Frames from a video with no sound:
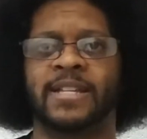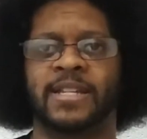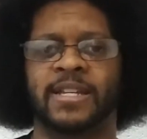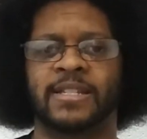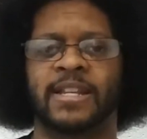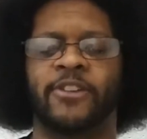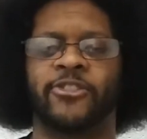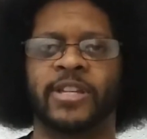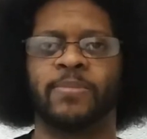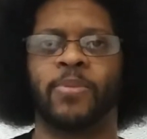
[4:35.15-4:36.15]

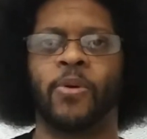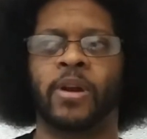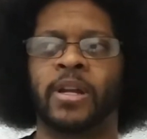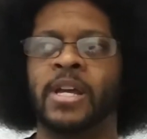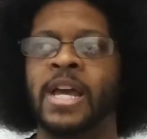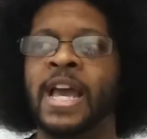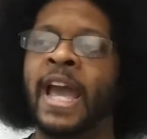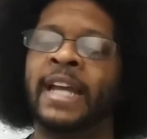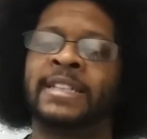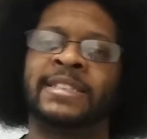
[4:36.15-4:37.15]
Multitasking is definitely
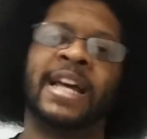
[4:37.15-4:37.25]
important.